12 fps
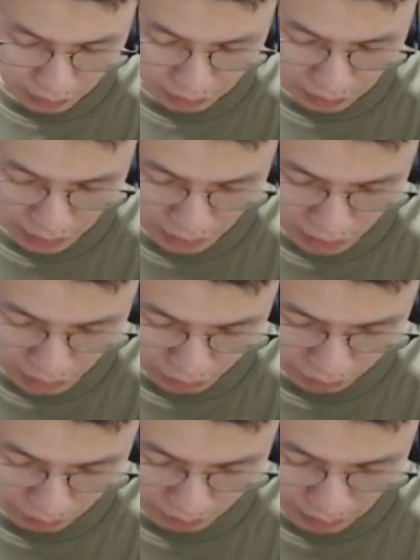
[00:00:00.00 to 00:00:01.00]
Okay, so
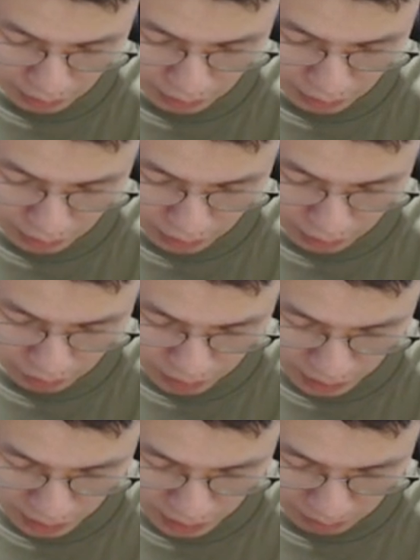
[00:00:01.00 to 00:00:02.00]
from here we
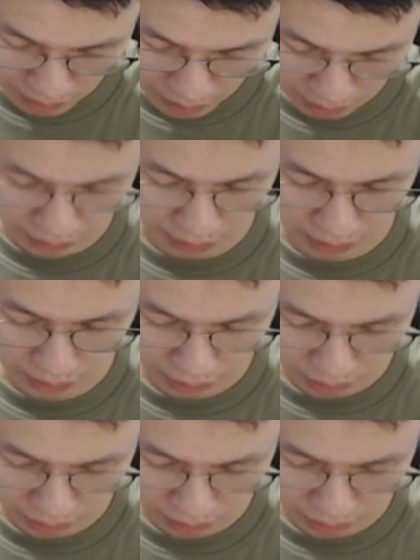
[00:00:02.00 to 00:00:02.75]
just sub in again.